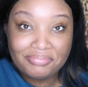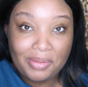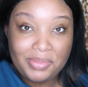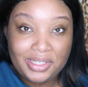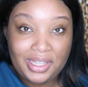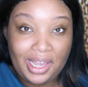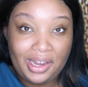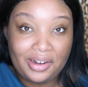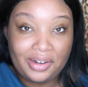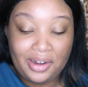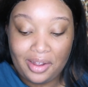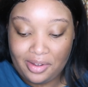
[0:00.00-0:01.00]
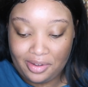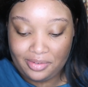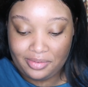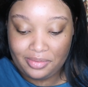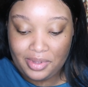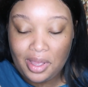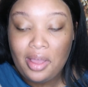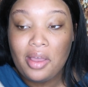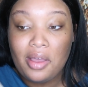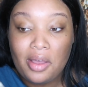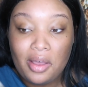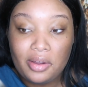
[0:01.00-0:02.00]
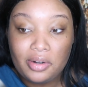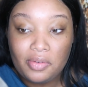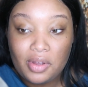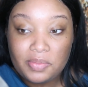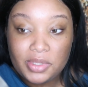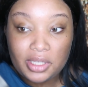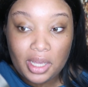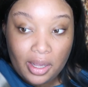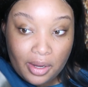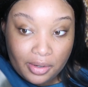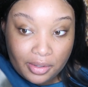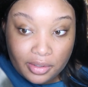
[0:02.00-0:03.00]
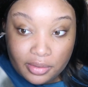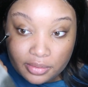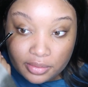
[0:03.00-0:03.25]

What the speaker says: I'm scared, y'all. I know I'm scared.